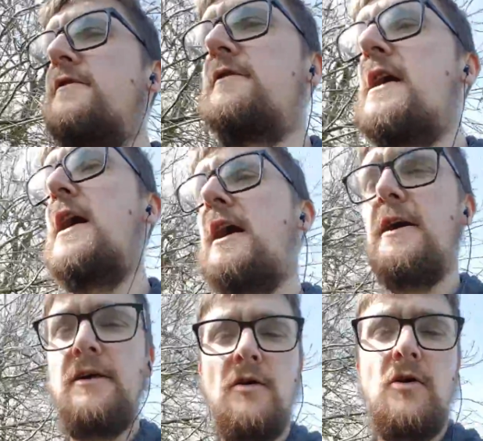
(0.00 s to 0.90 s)

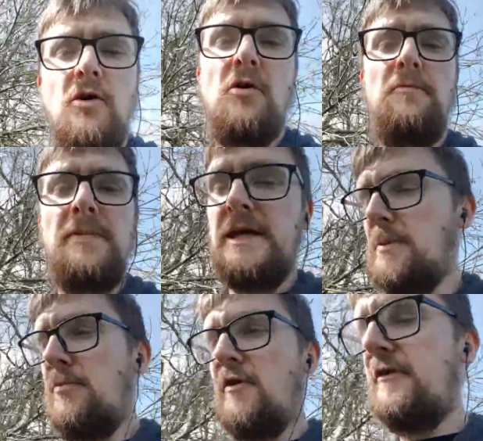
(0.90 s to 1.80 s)
die or be
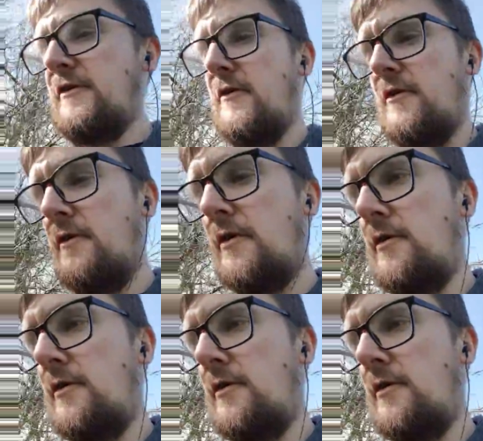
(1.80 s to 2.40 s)
imprisoned